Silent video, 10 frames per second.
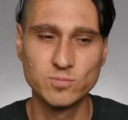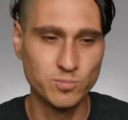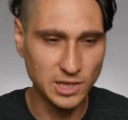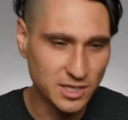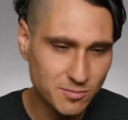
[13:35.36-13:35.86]

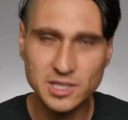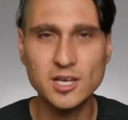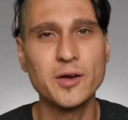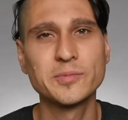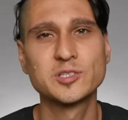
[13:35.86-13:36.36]
leave them in the
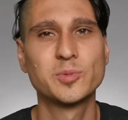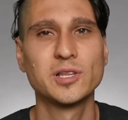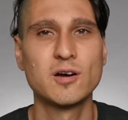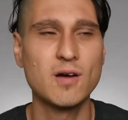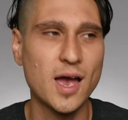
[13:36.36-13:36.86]
comments
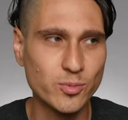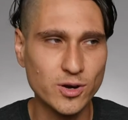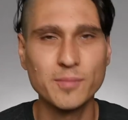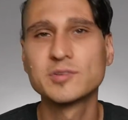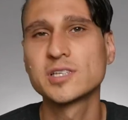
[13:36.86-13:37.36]
below. I
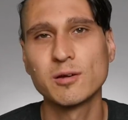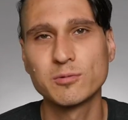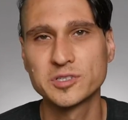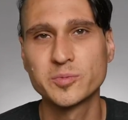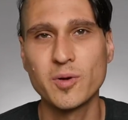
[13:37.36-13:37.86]
promise I
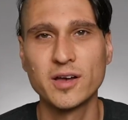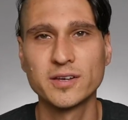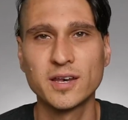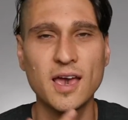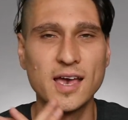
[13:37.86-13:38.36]
will
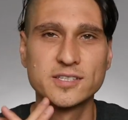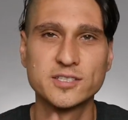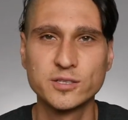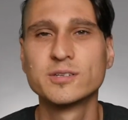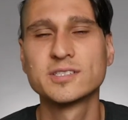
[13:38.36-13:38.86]
respond as
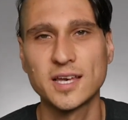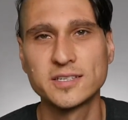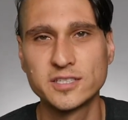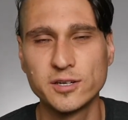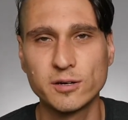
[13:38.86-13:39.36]
soon as I
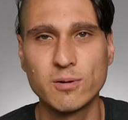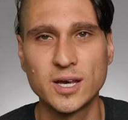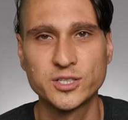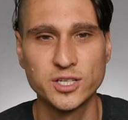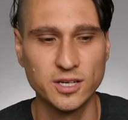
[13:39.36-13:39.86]
see your
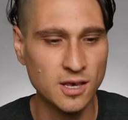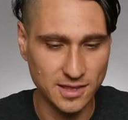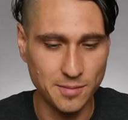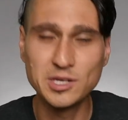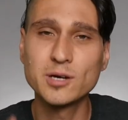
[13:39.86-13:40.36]
question.
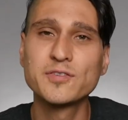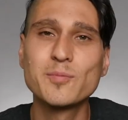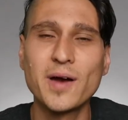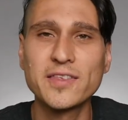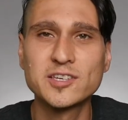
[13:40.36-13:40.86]
Let me know if you
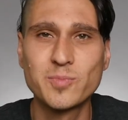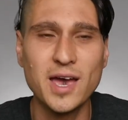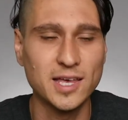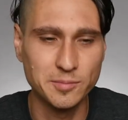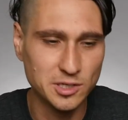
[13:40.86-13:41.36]
buy this
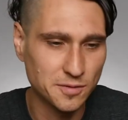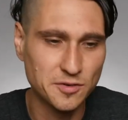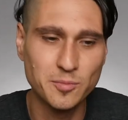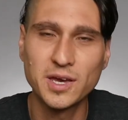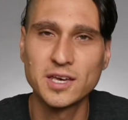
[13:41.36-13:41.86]
bag. Let me know if
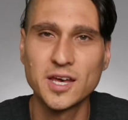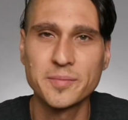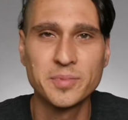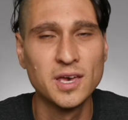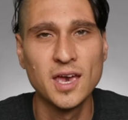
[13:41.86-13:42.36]
you pick it
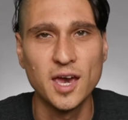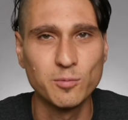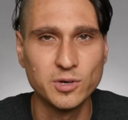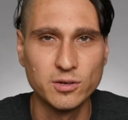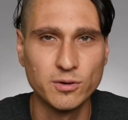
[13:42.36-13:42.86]
up
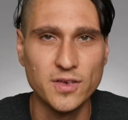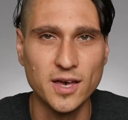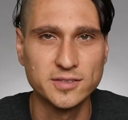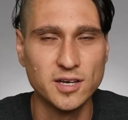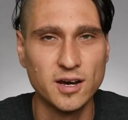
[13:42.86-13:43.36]
and what your
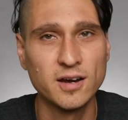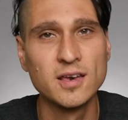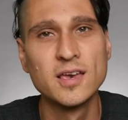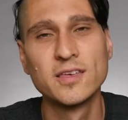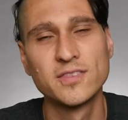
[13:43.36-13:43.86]
thoughts are.
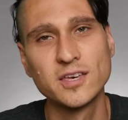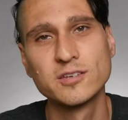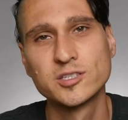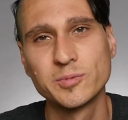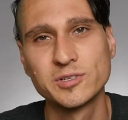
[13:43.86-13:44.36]
Thank
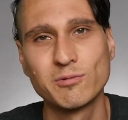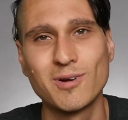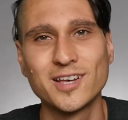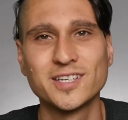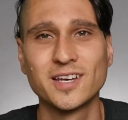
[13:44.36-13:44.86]
you so much for
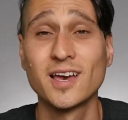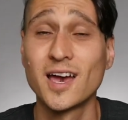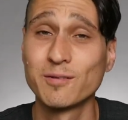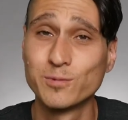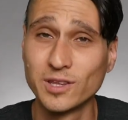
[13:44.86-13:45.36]
watching.
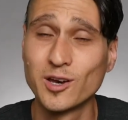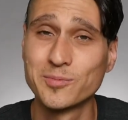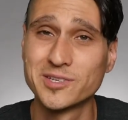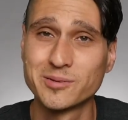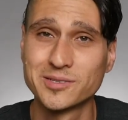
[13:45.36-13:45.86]
I really
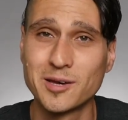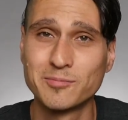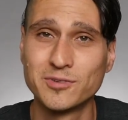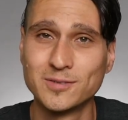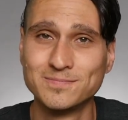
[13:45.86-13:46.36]
hope this was helpful.